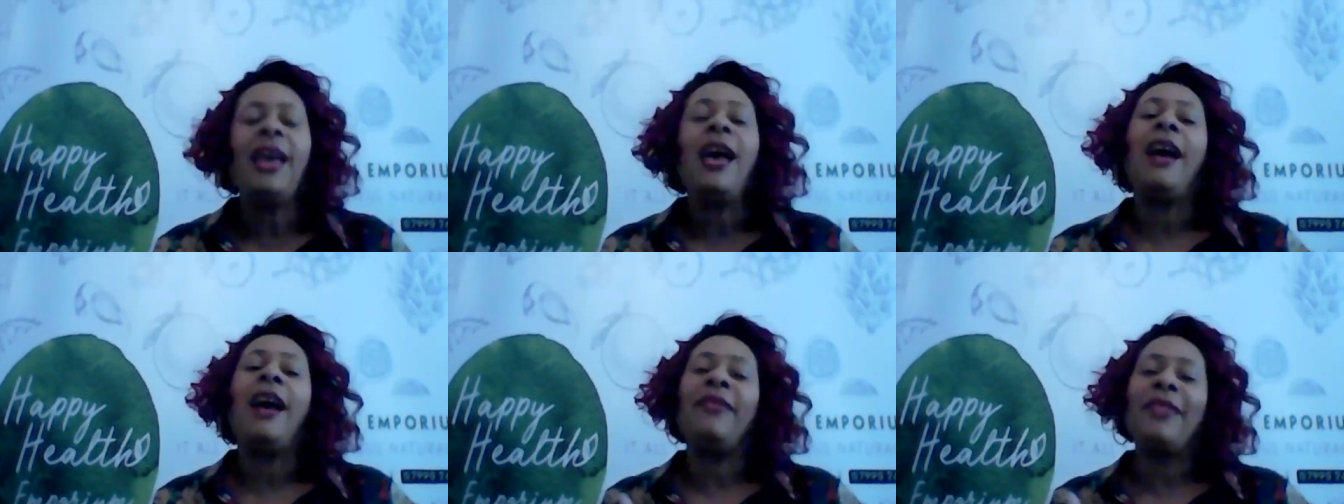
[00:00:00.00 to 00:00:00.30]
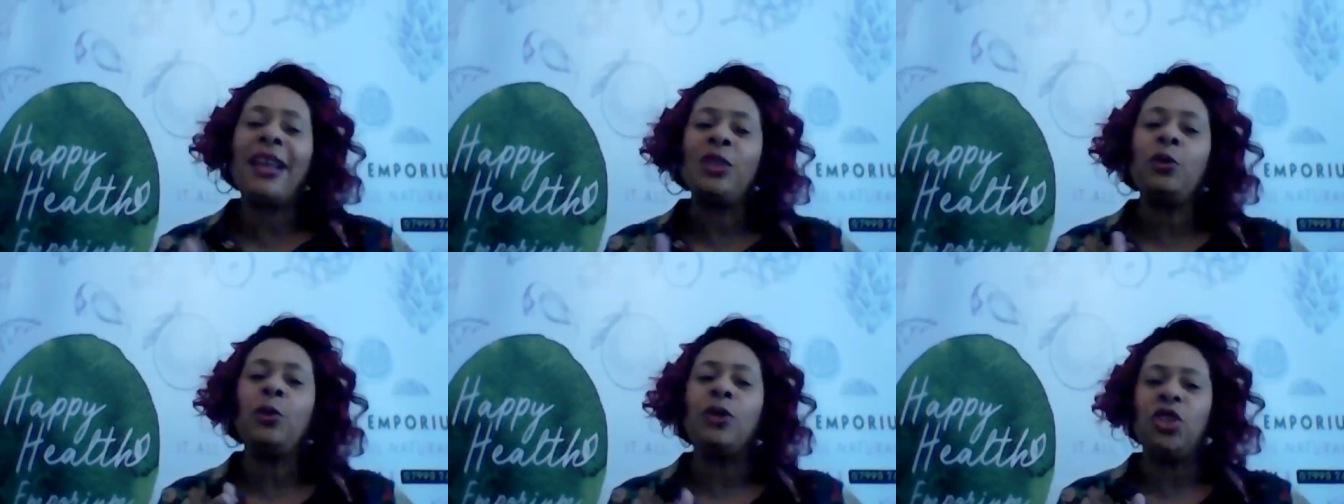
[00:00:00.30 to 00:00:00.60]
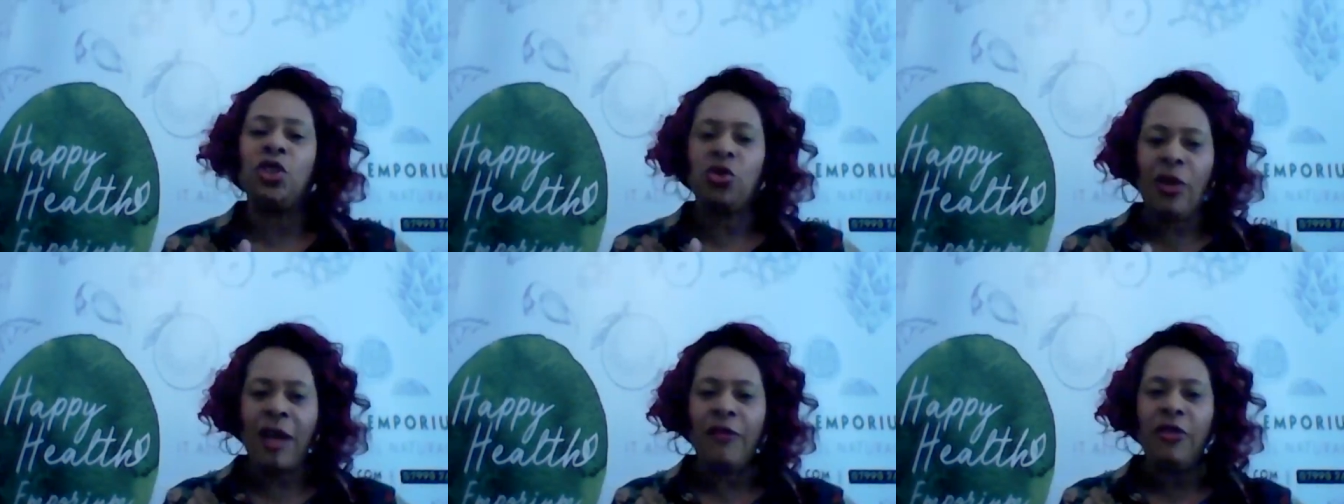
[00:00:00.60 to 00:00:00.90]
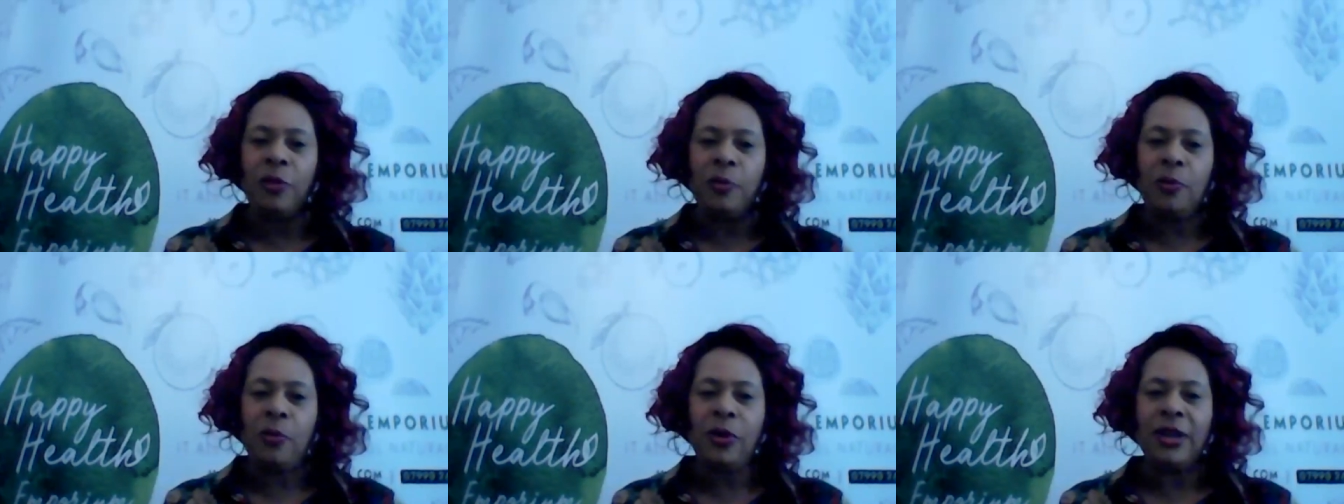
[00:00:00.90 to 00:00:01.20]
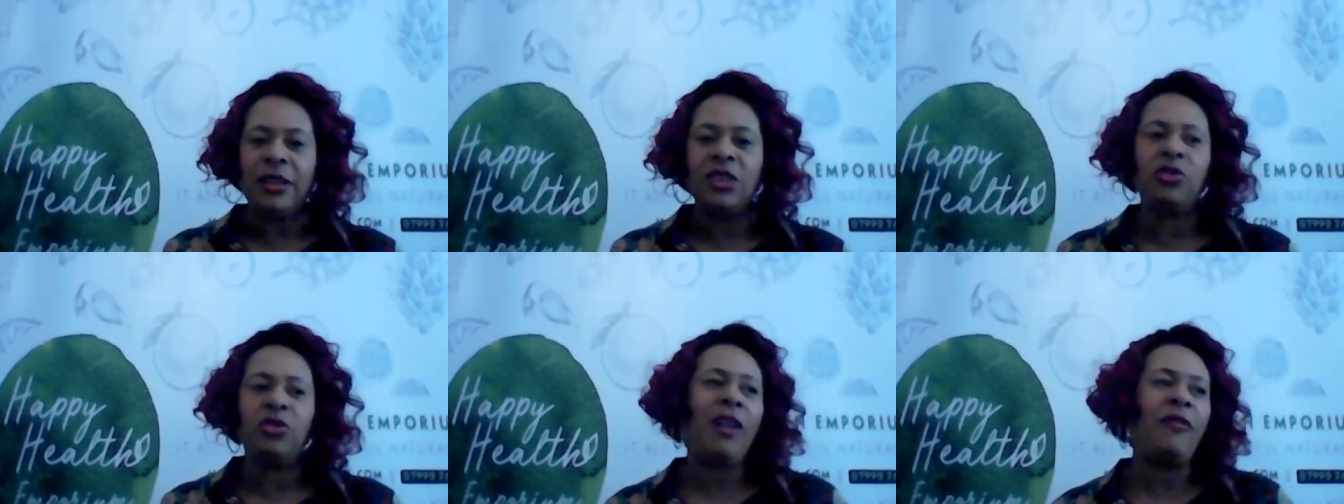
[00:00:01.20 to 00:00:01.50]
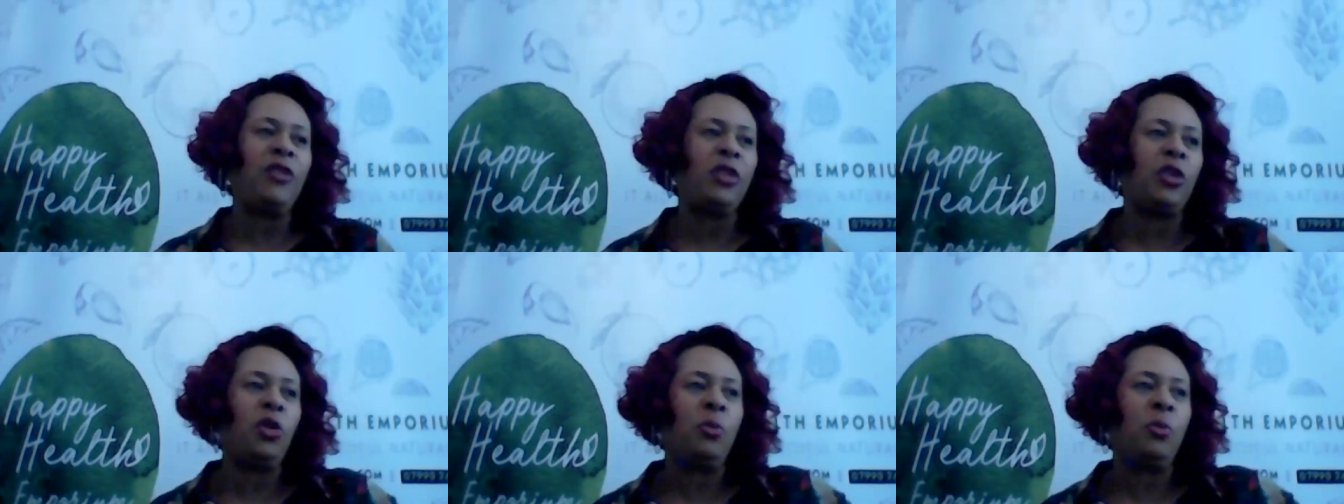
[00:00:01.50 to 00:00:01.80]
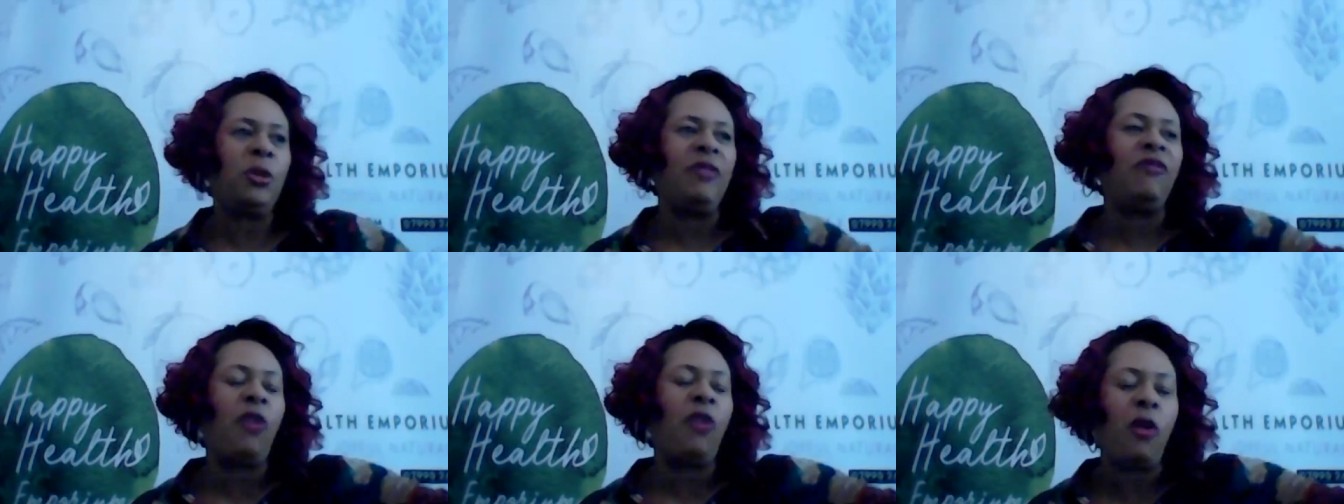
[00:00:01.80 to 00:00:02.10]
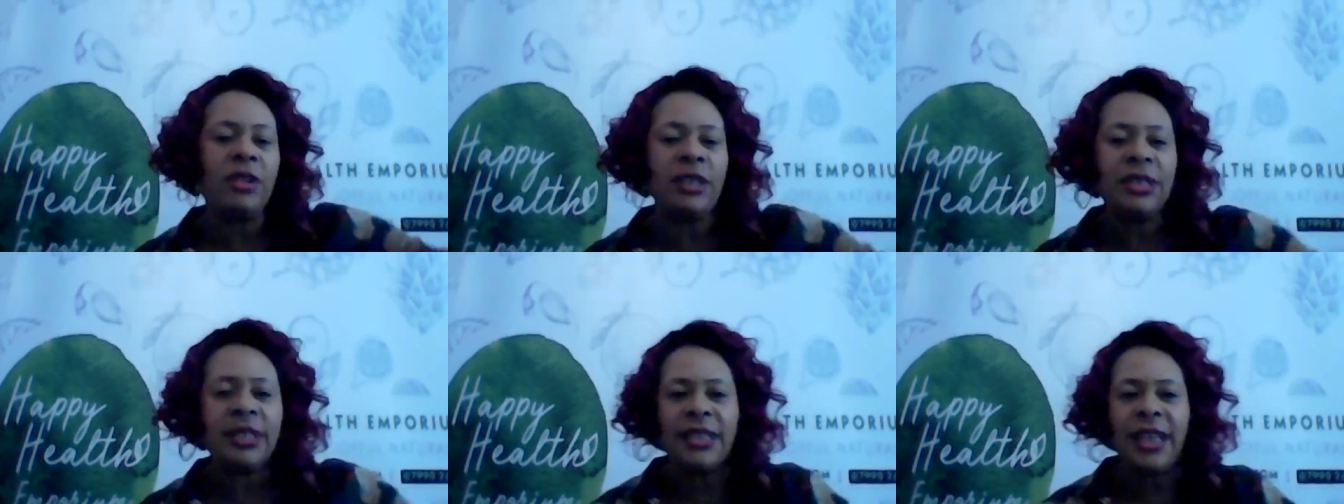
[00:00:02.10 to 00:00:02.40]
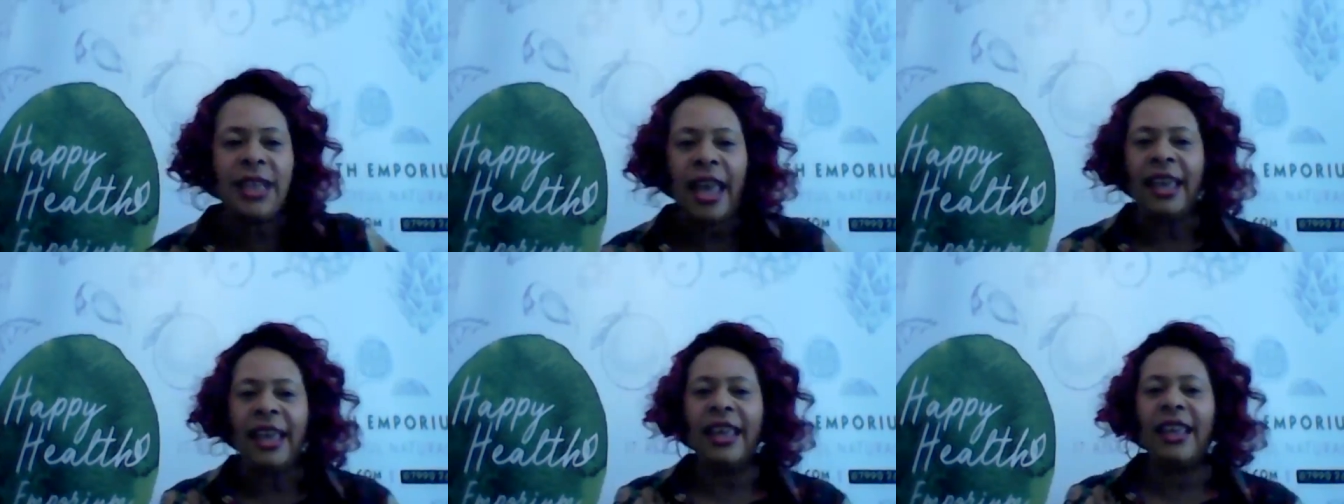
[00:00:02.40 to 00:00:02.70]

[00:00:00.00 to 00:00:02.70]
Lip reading: And that's what Stratford brings. Stratford could be Forest Gate.